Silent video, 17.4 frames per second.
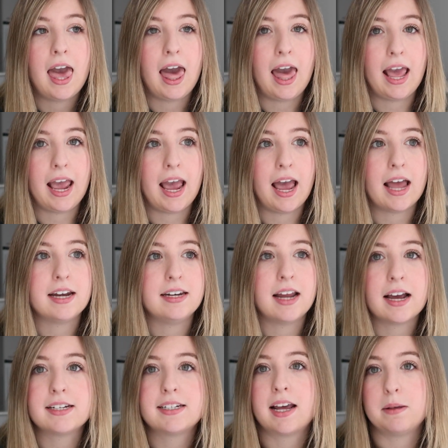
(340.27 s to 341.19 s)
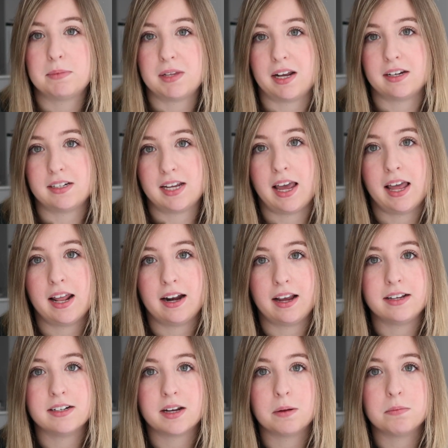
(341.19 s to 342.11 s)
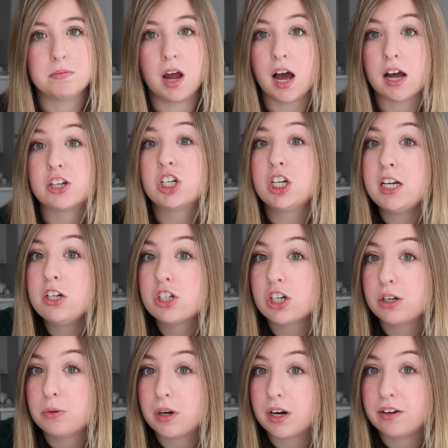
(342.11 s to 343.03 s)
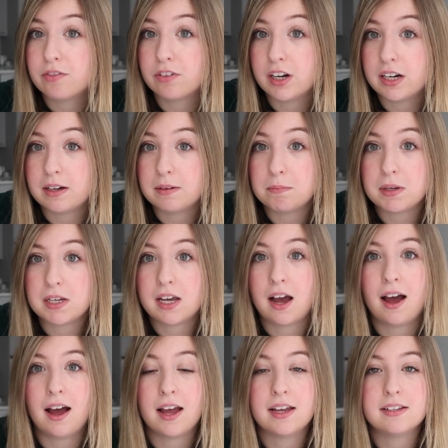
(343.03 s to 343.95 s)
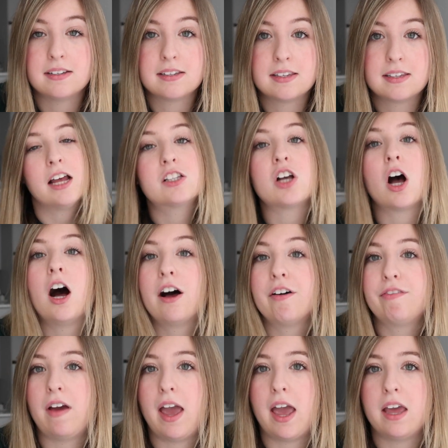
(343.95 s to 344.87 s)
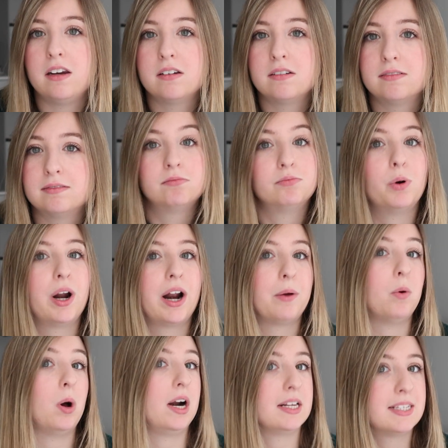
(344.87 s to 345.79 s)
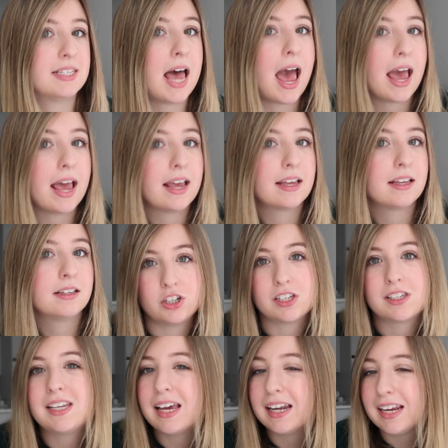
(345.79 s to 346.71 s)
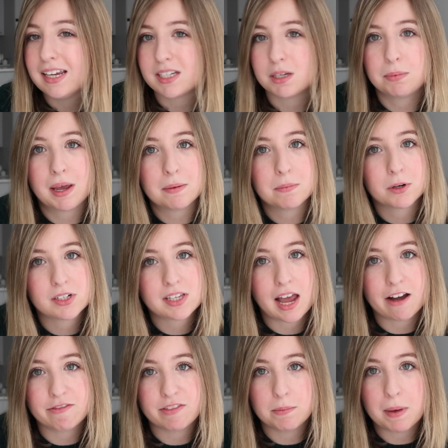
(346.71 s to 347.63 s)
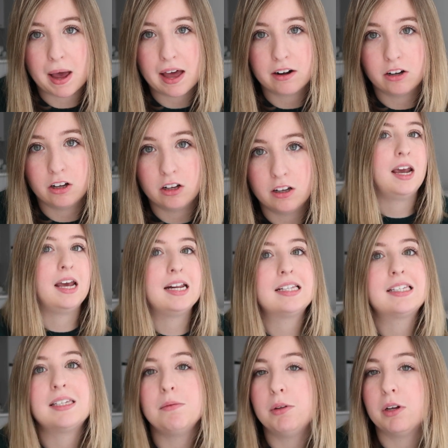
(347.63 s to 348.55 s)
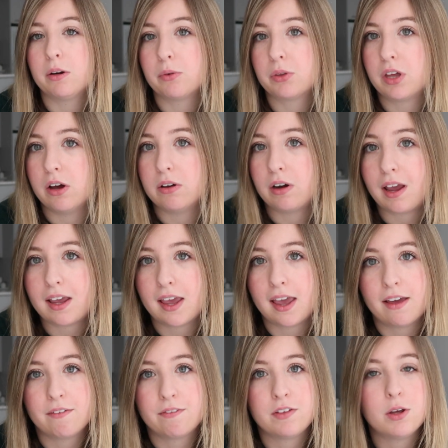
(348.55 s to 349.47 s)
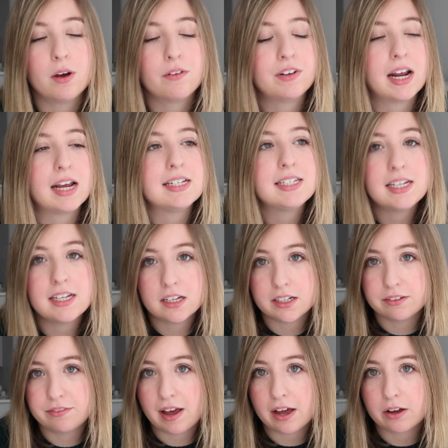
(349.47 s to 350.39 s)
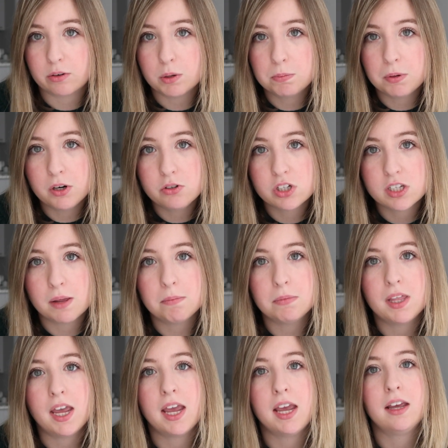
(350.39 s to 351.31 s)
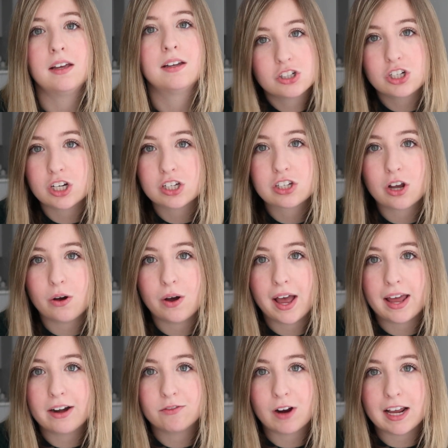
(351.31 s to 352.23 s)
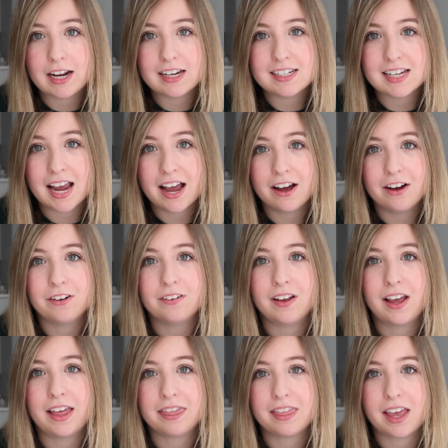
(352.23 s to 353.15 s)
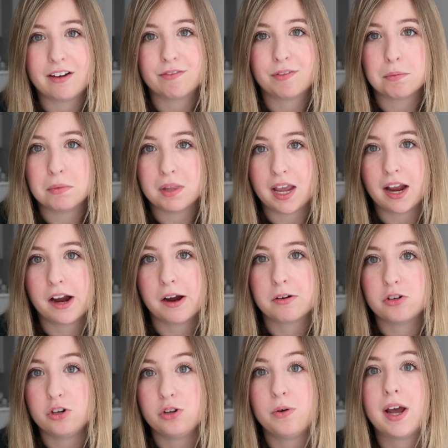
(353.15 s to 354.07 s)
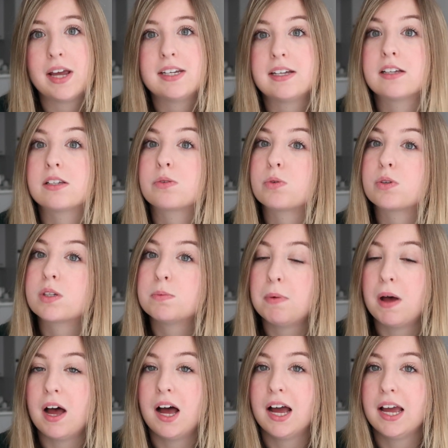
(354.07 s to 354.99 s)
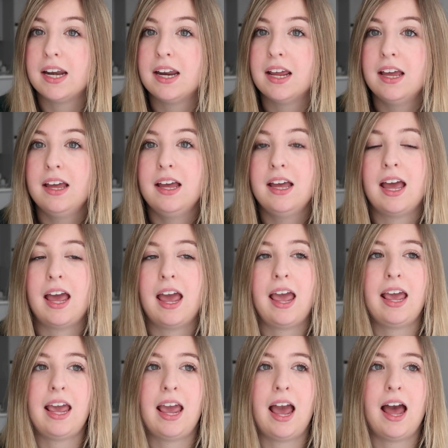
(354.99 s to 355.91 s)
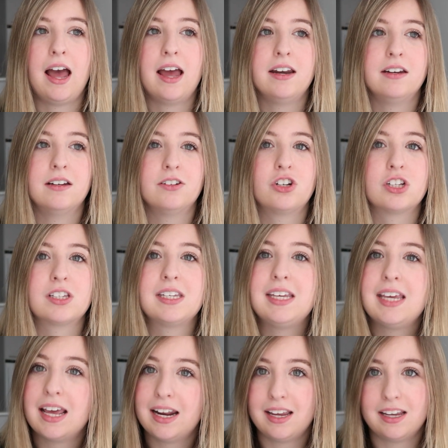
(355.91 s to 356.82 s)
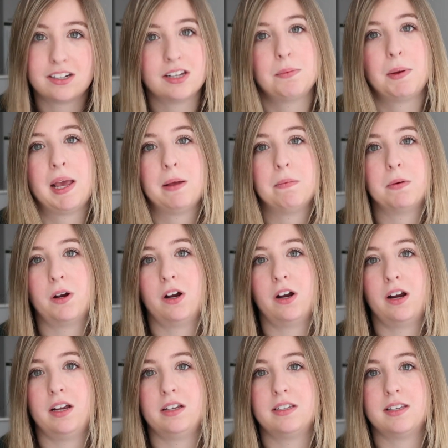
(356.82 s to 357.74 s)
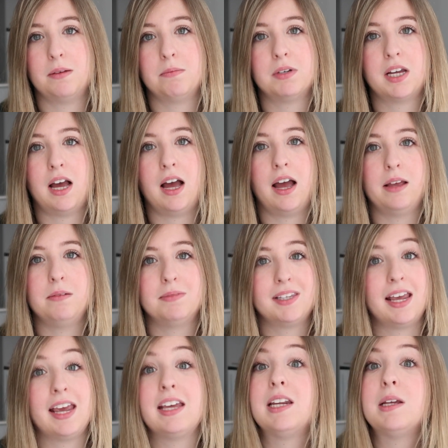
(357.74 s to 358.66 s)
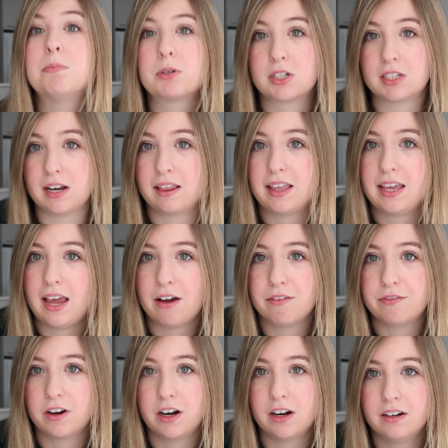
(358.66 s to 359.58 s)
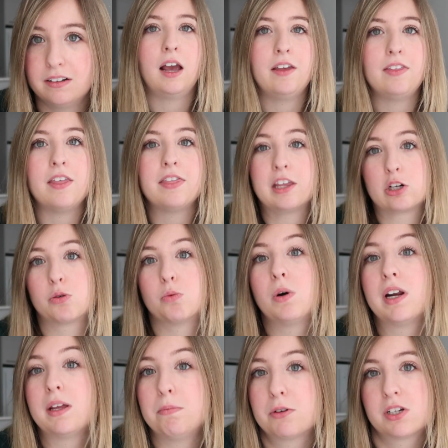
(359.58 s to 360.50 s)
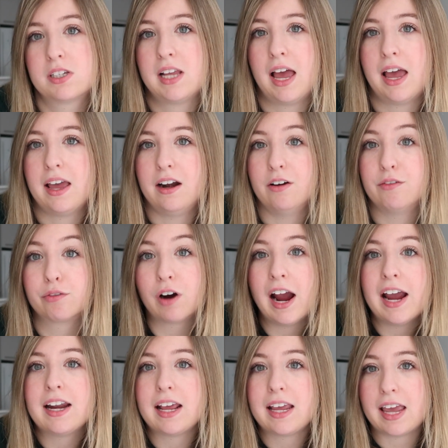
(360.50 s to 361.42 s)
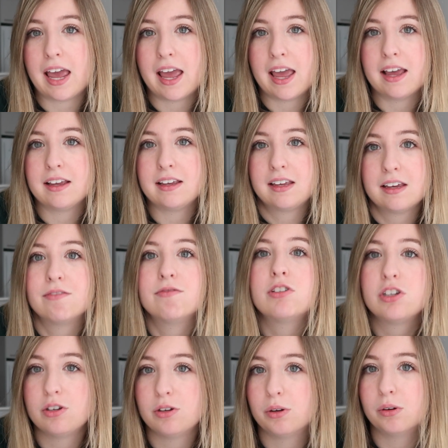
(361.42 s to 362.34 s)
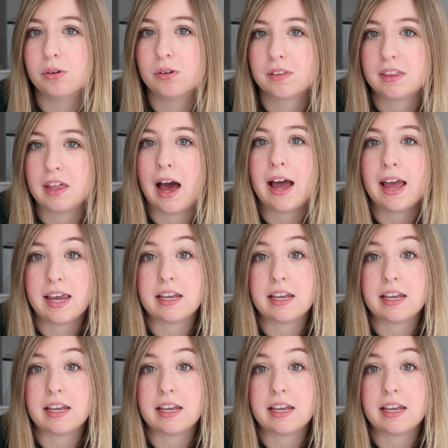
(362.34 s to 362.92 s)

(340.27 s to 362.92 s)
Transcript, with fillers: And nine times out of 10, I end up not changing what I've written because it's often what I wanna say. Just getting it to paper is half the battle. And it's similar with coding. If you have an idea of how to approach something, just go ahead and write it down. And then from there, new ideas will spawn and just getting it to paper is sometimes 80% of the effort. And then the 20% of writing it gives you that